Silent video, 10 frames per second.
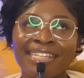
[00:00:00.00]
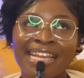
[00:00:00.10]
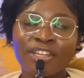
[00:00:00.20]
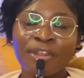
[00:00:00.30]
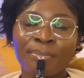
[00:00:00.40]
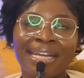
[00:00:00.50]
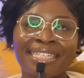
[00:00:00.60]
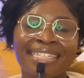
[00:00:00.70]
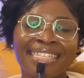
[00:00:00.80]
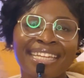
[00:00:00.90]
I saw the
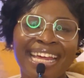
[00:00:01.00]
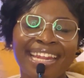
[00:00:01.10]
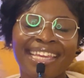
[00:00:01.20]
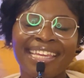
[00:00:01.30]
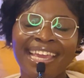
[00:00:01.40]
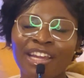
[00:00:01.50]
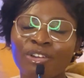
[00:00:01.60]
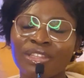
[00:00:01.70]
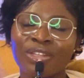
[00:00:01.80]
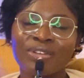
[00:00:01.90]
part, they said that the king
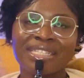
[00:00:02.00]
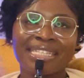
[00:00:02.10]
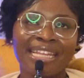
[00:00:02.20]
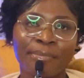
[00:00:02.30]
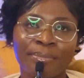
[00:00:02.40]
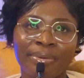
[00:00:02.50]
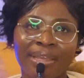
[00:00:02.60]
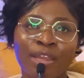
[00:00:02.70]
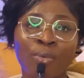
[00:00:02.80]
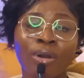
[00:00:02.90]
could not sleep.
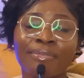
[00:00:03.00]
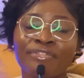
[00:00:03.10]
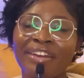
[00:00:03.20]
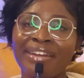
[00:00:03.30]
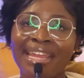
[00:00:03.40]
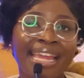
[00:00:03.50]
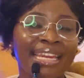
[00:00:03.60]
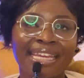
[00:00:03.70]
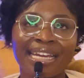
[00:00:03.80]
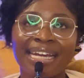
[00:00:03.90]
He woke up very
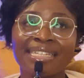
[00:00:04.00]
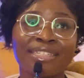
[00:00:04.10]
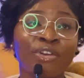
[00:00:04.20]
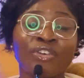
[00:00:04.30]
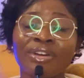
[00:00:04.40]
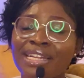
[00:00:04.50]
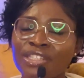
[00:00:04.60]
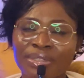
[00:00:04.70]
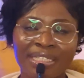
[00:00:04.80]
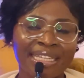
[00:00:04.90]
early and he ran
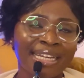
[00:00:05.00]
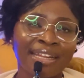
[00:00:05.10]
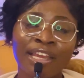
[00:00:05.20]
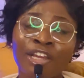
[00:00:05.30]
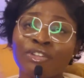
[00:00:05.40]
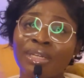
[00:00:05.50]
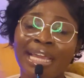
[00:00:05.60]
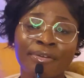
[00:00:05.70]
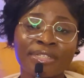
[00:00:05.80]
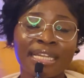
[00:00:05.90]
to the
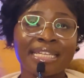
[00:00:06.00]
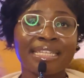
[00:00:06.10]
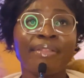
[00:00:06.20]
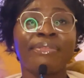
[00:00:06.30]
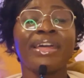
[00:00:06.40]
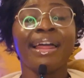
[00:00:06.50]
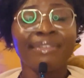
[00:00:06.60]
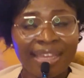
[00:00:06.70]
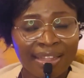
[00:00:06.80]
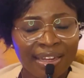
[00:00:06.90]
lions and I said,
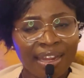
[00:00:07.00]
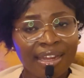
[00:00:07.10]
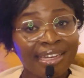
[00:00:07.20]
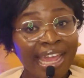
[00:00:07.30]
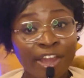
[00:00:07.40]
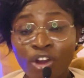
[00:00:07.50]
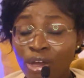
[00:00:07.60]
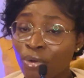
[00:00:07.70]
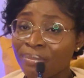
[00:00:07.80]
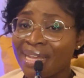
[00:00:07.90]
Daniel, that
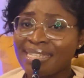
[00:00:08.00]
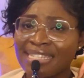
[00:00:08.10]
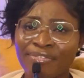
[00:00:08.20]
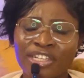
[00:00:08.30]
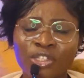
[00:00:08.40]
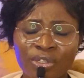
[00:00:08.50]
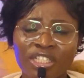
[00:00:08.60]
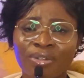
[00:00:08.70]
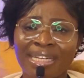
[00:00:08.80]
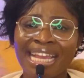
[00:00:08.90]
God whom that serves
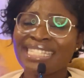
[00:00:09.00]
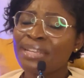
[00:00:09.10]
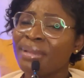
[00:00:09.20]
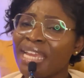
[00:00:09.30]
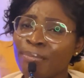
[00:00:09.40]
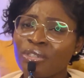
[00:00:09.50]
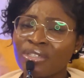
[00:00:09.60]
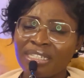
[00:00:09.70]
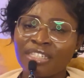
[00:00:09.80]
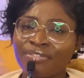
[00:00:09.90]
continually, has he been able to
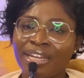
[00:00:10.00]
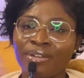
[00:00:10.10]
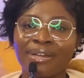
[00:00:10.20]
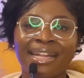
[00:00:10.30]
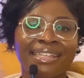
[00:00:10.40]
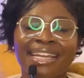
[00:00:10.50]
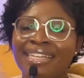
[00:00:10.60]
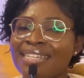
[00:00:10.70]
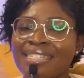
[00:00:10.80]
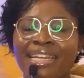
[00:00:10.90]
deliver you? And
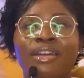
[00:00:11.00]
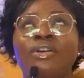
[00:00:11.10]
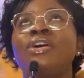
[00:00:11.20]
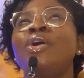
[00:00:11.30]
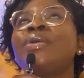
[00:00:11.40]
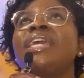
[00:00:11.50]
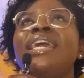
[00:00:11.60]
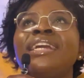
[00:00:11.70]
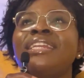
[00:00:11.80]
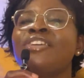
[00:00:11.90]
Daniel said, oh
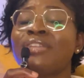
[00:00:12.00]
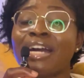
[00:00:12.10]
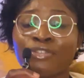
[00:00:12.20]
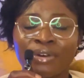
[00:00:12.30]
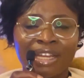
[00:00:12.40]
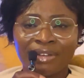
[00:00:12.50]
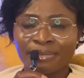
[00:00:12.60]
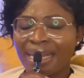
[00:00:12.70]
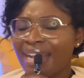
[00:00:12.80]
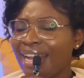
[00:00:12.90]
king, live that forever.
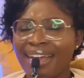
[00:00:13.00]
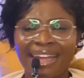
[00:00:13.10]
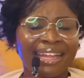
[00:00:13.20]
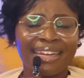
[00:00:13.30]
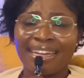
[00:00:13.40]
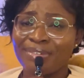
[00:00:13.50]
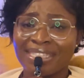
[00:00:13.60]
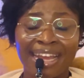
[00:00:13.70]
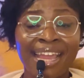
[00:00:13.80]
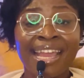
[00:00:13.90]
Ah,
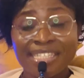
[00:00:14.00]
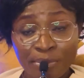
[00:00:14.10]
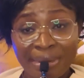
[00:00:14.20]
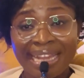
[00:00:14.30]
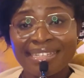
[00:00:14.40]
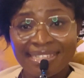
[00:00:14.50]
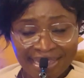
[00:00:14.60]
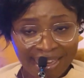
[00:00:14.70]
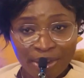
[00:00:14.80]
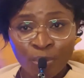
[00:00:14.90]
Labata. See, my
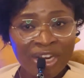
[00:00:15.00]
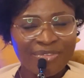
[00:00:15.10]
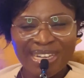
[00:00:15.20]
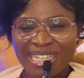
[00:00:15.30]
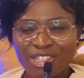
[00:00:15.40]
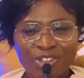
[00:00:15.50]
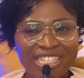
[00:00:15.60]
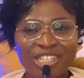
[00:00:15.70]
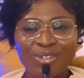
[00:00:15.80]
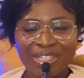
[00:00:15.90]
dear, whatever the
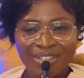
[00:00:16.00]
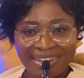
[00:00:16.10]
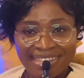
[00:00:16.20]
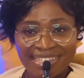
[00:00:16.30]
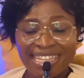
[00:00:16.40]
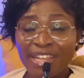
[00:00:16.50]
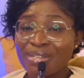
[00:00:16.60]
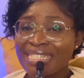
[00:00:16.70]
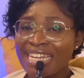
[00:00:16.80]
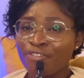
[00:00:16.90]
situation is, take your
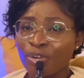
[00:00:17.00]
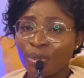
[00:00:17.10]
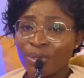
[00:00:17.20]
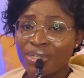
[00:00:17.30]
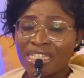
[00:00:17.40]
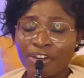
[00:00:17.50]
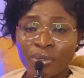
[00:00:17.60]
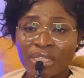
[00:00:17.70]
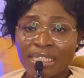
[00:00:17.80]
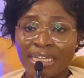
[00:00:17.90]
stand for God
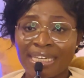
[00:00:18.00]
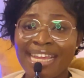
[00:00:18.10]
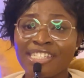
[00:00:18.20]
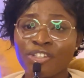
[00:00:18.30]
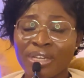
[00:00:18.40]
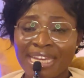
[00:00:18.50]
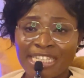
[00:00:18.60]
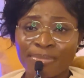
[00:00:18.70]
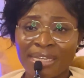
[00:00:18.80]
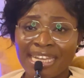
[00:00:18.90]
seriously. Let your
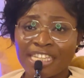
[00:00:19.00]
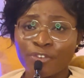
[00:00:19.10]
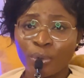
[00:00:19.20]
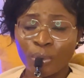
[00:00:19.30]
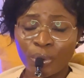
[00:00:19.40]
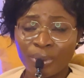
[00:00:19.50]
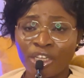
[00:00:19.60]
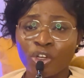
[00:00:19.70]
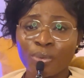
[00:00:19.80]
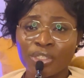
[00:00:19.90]
yes be yes for God.
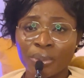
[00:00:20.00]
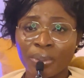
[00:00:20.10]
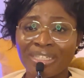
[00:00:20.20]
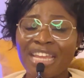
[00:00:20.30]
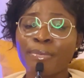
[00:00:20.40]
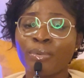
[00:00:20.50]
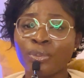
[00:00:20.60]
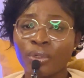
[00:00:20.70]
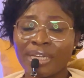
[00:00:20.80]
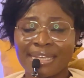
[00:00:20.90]
Glory to God. Let people
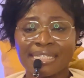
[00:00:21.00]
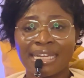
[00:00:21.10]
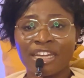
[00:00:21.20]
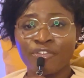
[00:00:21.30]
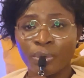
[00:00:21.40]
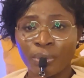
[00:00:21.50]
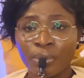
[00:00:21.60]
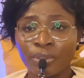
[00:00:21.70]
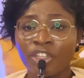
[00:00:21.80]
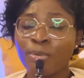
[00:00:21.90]
know they are standing for
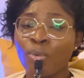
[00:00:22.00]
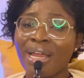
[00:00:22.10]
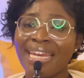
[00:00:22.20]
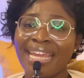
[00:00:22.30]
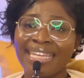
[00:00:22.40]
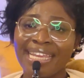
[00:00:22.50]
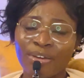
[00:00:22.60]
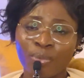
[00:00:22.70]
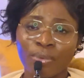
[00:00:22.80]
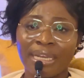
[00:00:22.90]
God. Don't be one leg
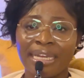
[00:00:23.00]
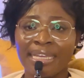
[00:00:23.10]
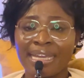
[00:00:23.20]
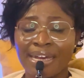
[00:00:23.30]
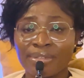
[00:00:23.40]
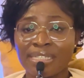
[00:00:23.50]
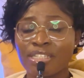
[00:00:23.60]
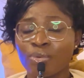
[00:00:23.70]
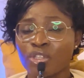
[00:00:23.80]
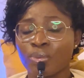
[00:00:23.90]
in, one leg out.
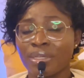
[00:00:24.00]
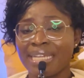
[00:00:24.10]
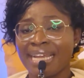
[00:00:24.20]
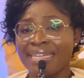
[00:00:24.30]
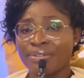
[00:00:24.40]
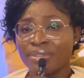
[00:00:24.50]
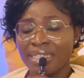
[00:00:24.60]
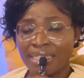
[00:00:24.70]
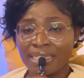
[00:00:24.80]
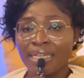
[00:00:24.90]
This was what Daniel
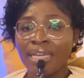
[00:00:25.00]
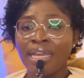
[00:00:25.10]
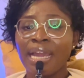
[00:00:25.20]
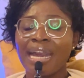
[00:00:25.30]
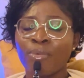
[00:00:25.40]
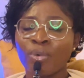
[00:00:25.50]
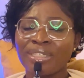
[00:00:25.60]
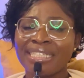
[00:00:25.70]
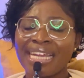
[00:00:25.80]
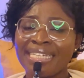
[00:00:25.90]
did and
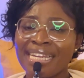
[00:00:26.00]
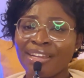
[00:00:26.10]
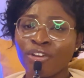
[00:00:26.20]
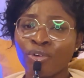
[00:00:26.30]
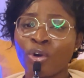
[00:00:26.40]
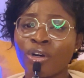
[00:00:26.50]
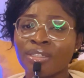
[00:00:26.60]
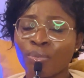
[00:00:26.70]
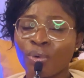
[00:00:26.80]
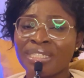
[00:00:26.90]
what Daniel,
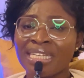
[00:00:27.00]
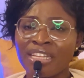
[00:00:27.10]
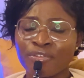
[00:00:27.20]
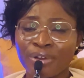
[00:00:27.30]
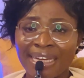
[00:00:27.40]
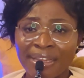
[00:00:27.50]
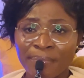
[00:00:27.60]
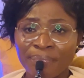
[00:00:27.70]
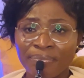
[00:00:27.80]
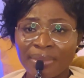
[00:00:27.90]
God will deliver
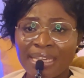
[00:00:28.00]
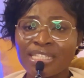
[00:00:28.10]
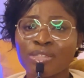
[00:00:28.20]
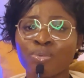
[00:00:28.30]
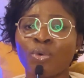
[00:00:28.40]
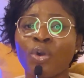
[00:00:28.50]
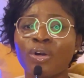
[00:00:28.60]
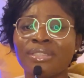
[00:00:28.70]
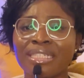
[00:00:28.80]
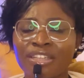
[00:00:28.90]
him. this
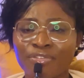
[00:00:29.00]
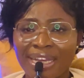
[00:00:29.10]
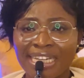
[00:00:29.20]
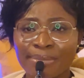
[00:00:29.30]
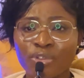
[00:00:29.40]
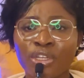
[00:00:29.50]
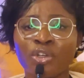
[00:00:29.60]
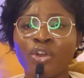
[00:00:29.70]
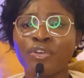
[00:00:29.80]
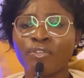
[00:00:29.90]
God delivered him. To the
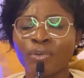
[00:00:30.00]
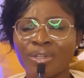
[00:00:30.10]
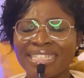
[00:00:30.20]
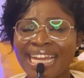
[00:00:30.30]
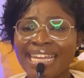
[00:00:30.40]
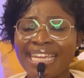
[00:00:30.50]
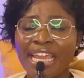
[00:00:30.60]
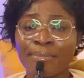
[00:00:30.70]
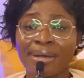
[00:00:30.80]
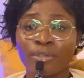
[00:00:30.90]
glory of God, Daniel
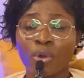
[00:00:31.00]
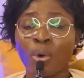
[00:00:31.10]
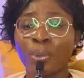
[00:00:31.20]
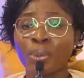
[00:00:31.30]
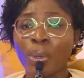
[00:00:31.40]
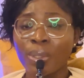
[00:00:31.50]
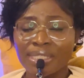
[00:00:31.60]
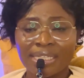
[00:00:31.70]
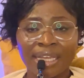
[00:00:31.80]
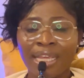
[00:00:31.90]
came out unhurt.